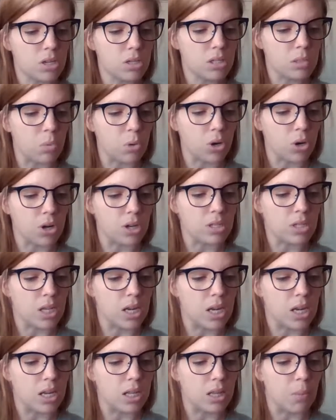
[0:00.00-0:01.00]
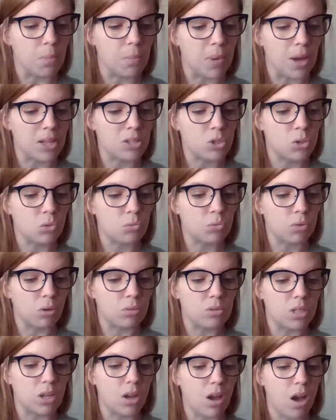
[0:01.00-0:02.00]
s'mores and eating the best
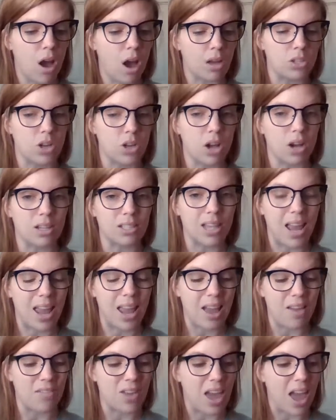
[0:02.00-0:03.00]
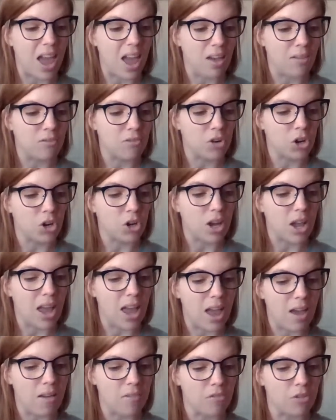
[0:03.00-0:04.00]
roasted hot dogs I had
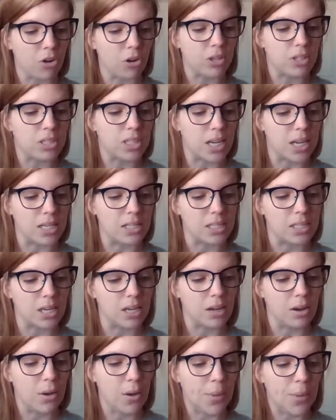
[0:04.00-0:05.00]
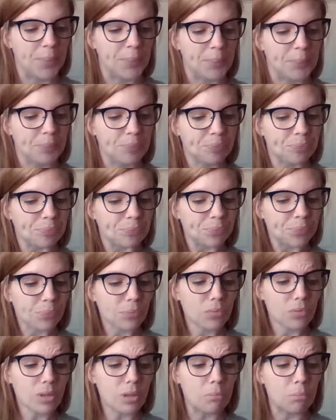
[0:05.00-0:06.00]
ever tasted.
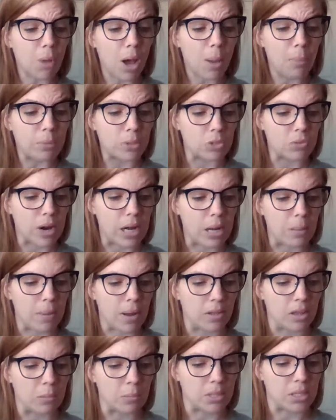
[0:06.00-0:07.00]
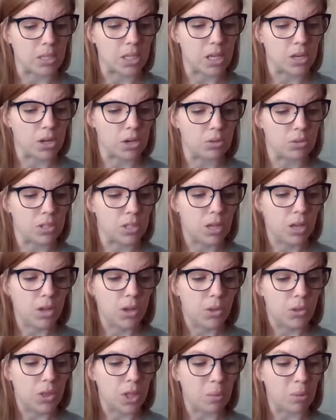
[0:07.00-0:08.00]
Mom was right about the mosquitoes.
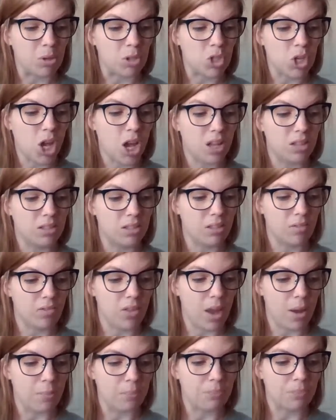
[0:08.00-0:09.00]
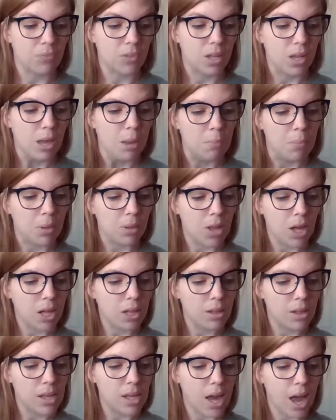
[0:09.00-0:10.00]
There were tons of them. But
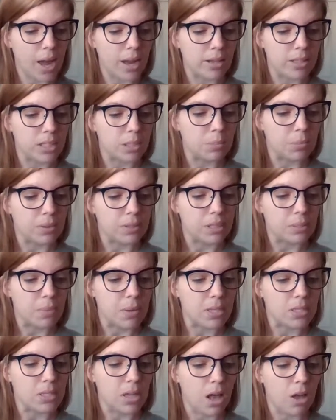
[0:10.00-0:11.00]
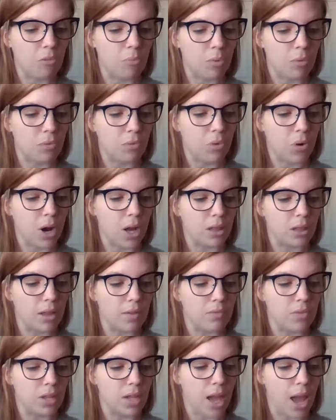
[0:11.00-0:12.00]
luckily, I had spritzed myself before I
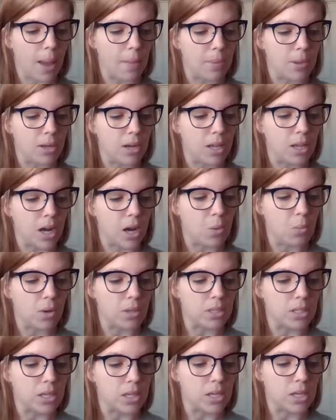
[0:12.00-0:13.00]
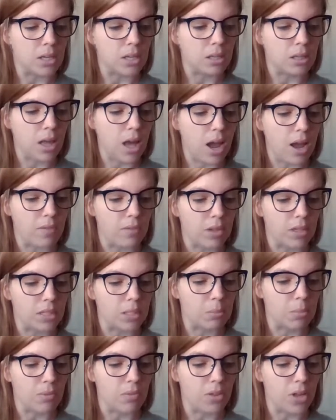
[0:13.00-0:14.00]
left the cabin, and I wasn't eaten alive like
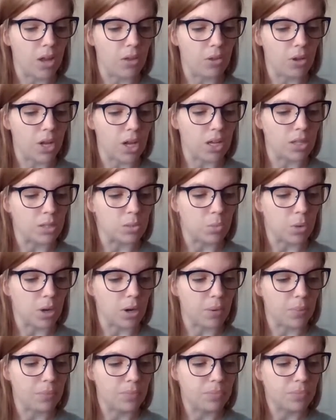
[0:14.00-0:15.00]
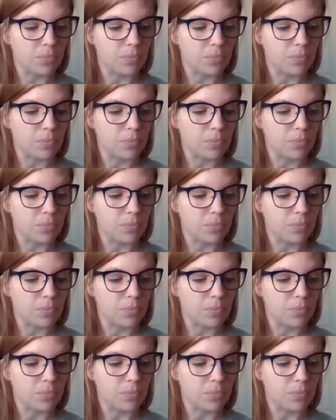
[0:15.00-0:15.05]
some of the other kids were.